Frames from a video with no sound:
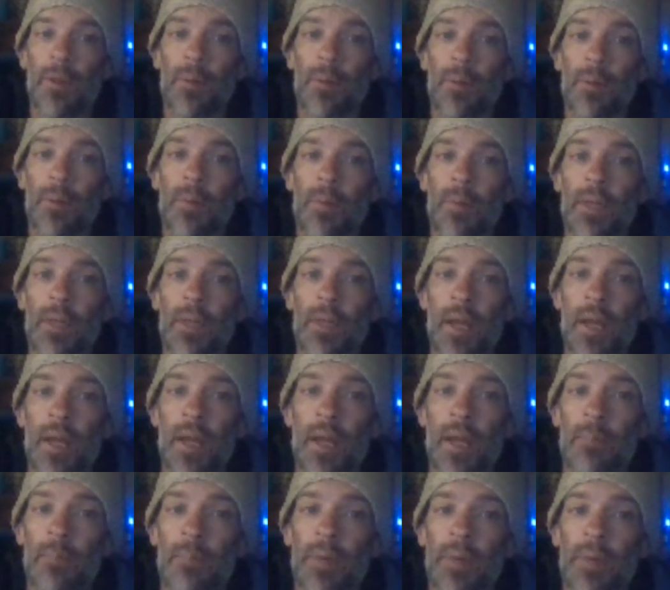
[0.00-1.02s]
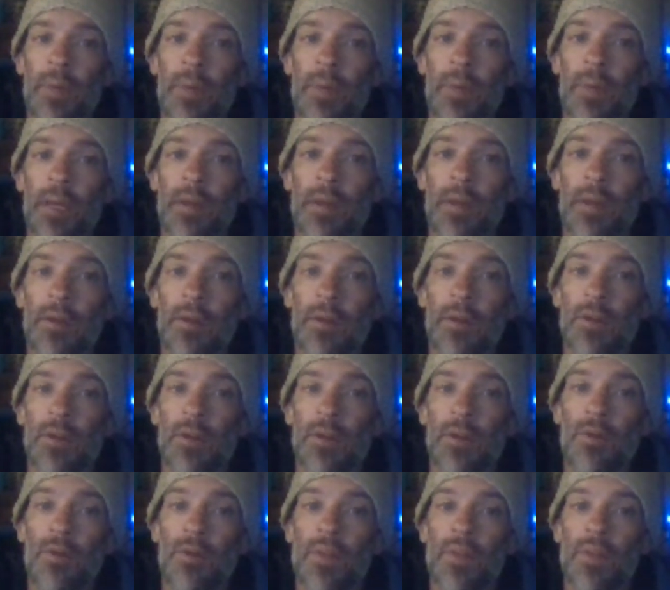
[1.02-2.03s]
The moon has had a big
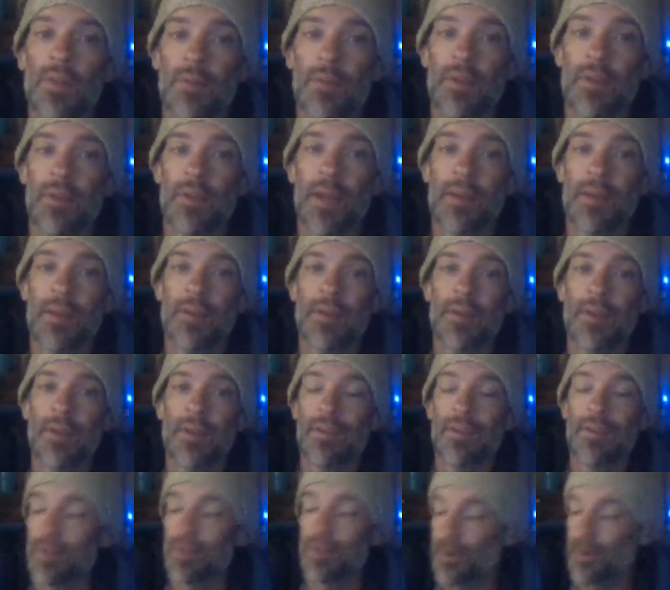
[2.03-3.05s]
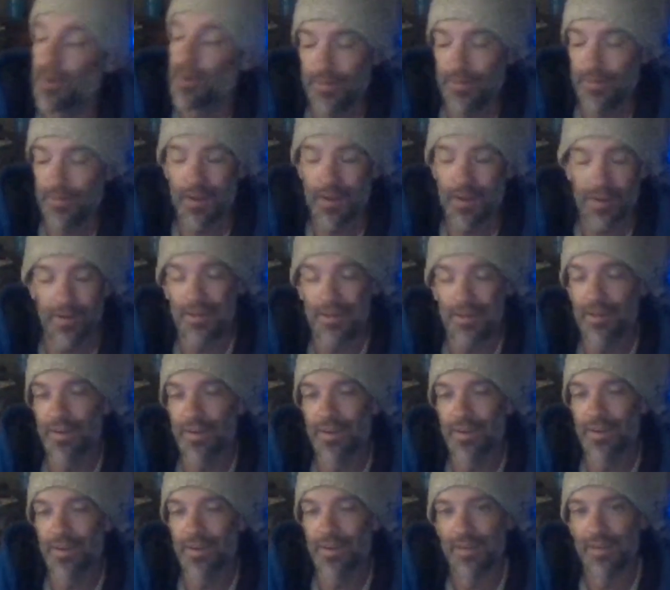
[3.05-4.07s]
2019 so
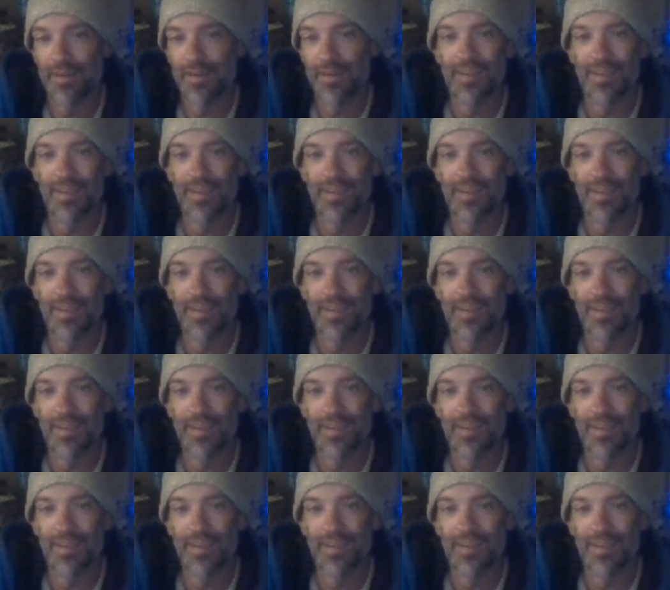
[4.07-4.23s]
far.